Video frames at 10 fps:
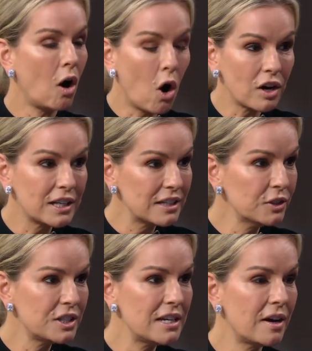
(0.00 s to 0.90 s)
are
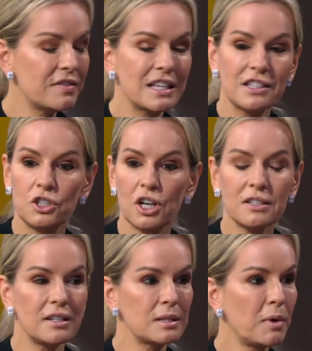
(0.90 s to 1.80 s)
guilty of this
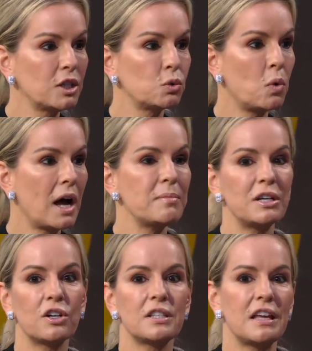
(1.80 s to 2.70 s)
just as much. Why?
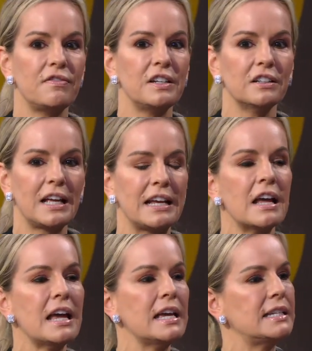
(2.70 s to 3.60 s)
Because they feel like
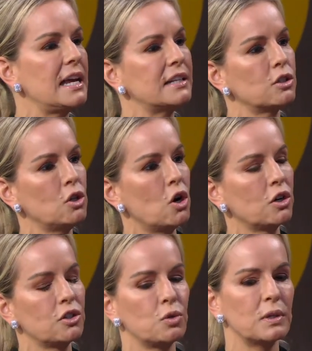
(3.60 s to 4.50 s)
it takes
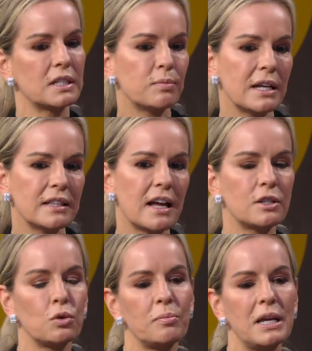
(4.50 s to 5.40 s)
longer to explain that
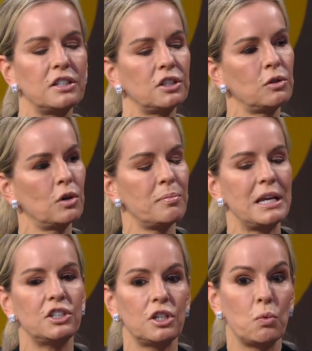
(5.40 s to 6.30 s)
to a patient, or a
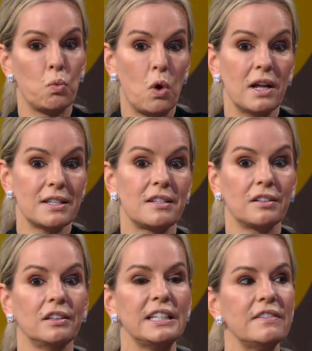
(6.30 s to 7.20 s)
patient wants to
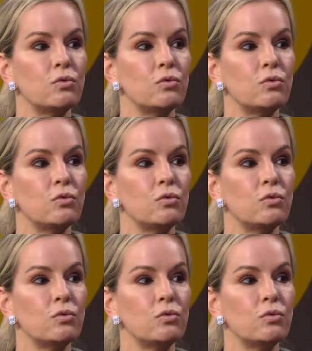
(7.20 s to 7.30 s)
leave